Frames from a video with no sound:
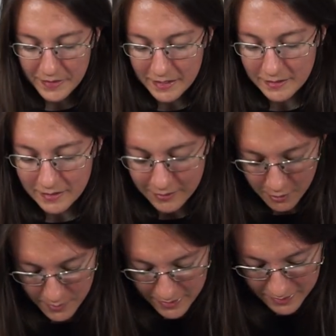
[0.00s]
is the
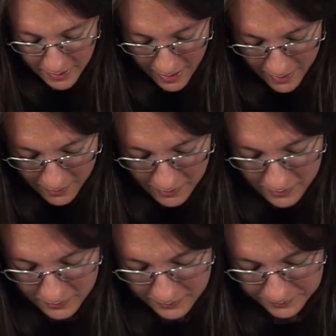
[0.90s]
Sew My
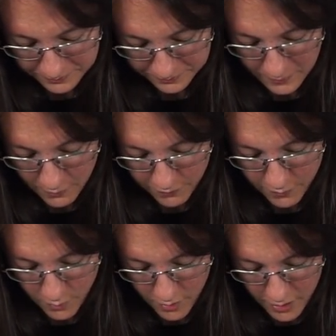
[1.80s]
Style
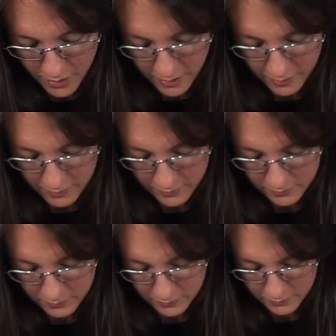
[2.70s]
for
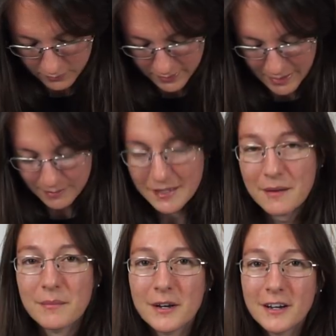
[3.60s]

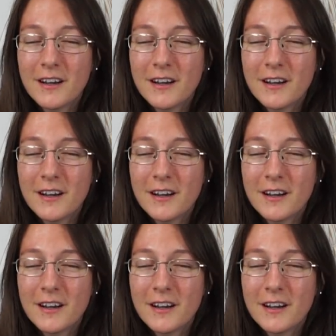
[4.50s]
September.